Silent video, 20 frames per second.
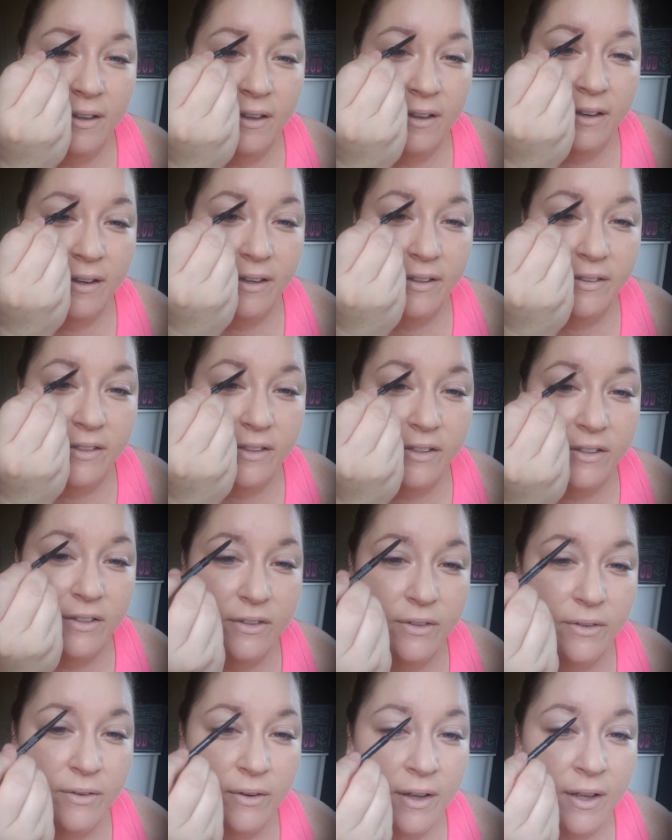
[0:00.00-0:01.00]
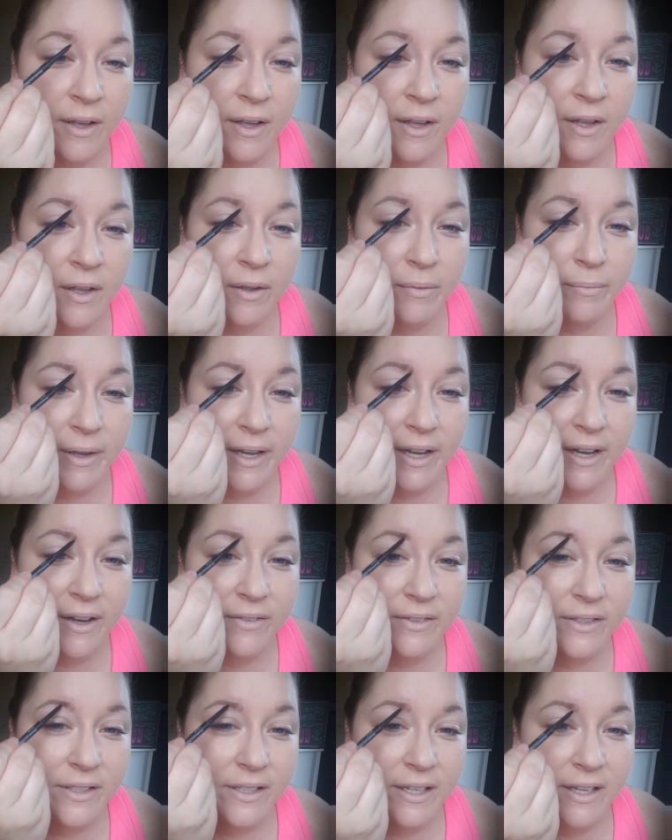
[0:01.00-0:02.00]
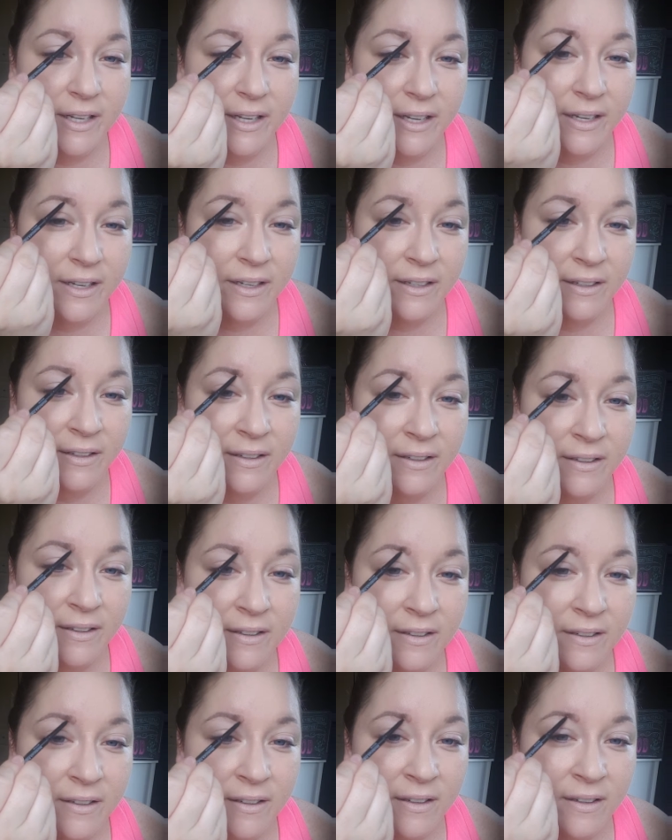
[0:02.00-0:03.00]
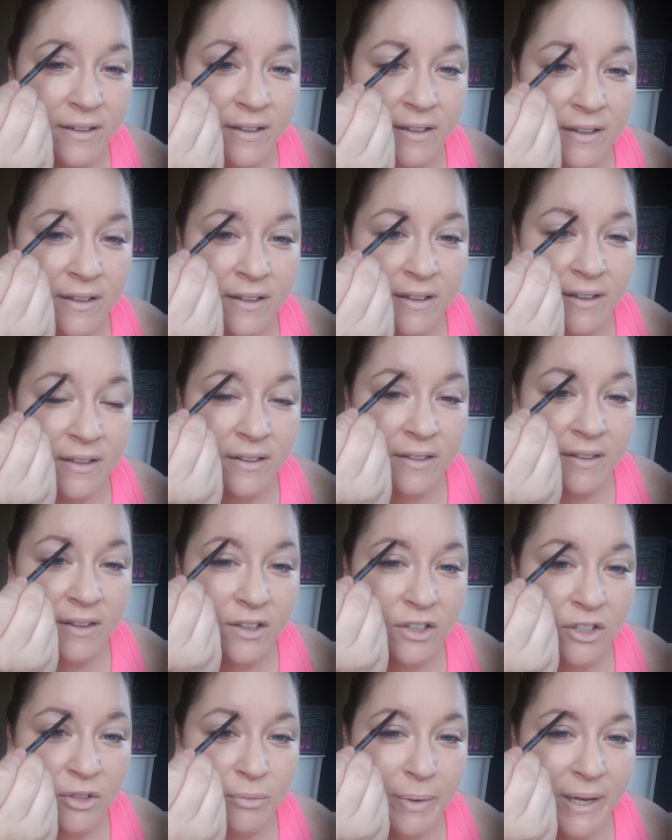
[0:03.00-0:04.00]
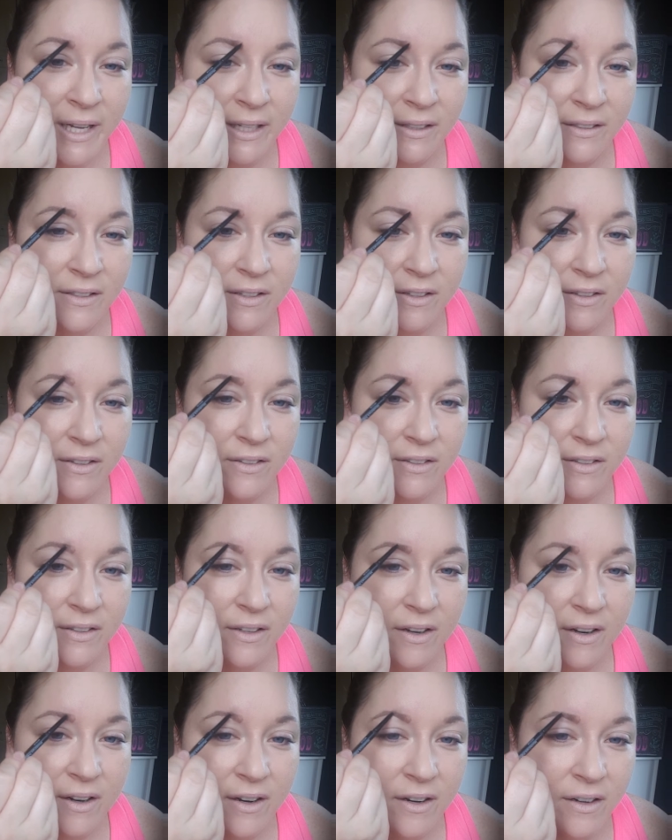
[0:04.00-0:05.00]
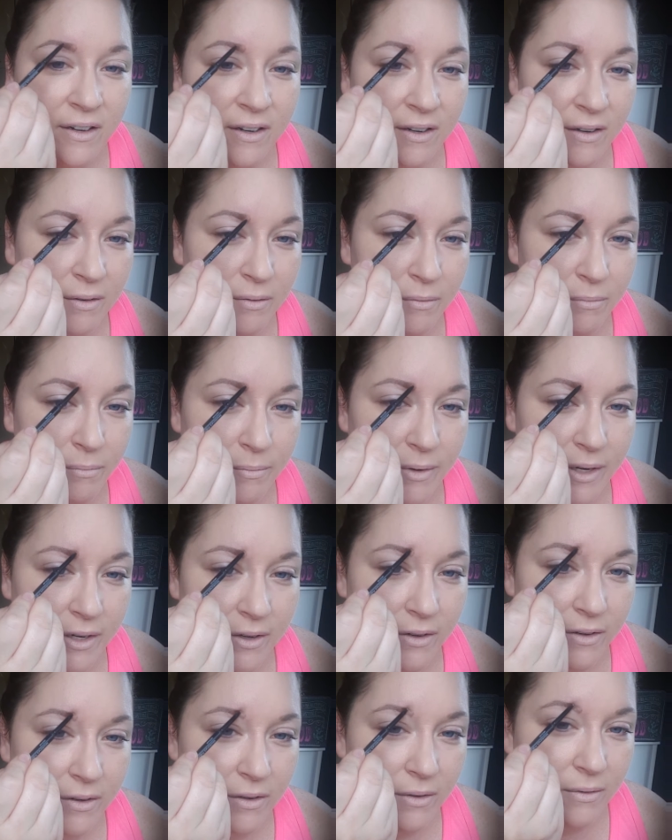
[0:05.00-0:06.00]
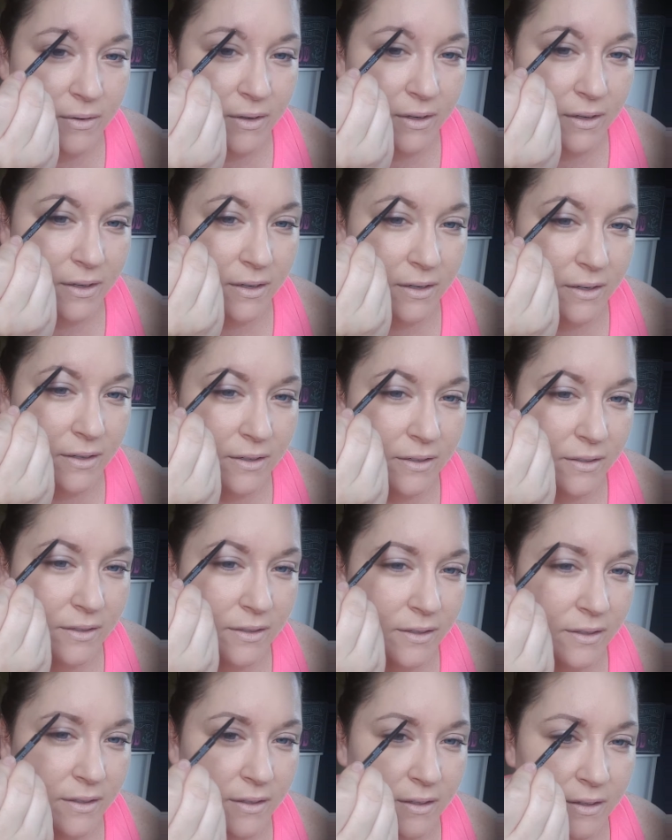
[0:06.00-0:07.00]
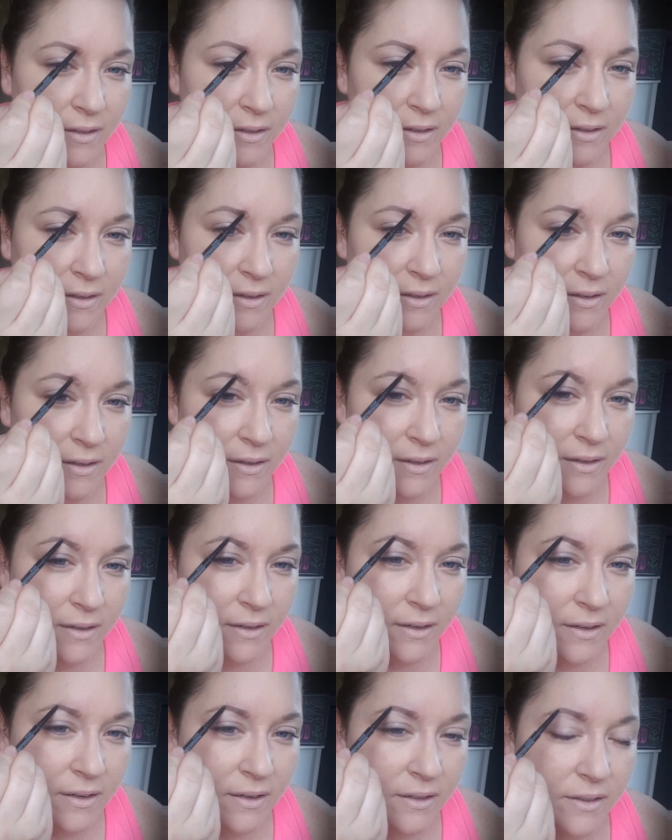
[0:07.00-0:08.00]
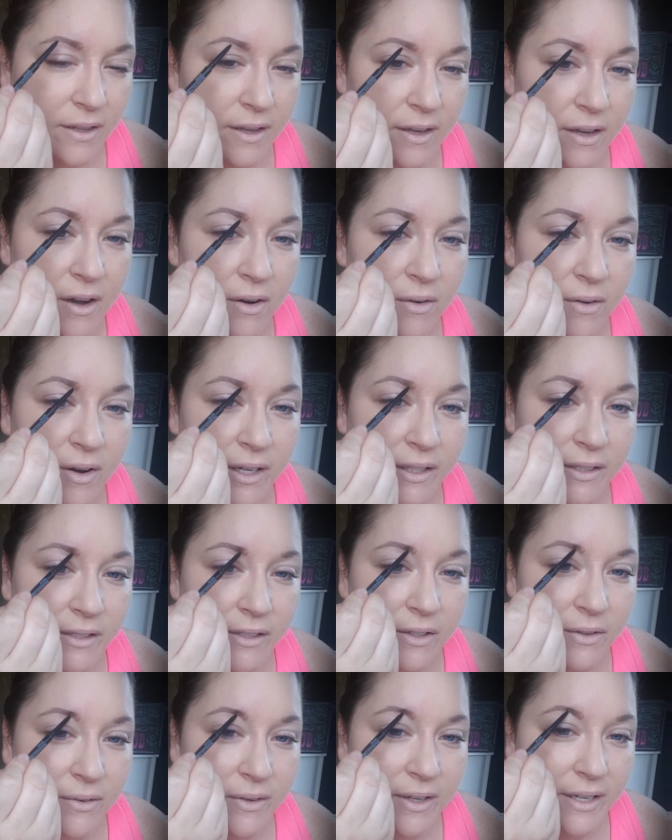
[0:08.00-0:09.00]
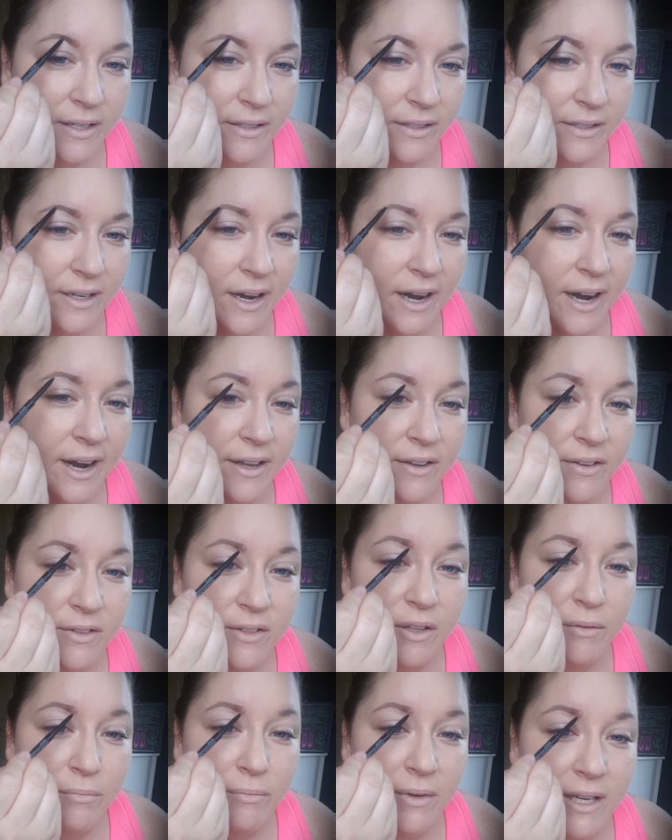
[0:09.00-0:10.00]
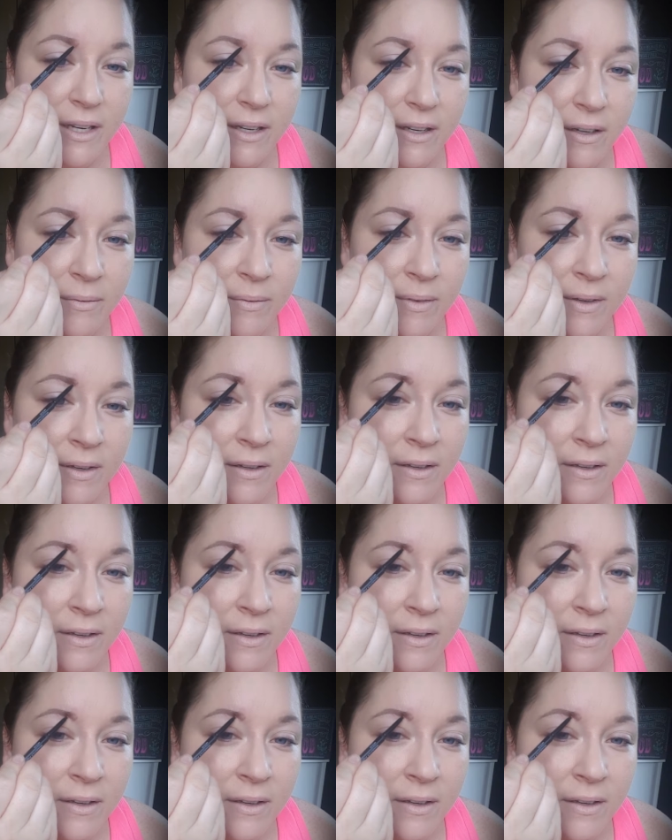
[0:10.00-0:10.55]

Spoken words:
as you may have seen, these pencils are miracle workers. They go on so easy. I use the medium.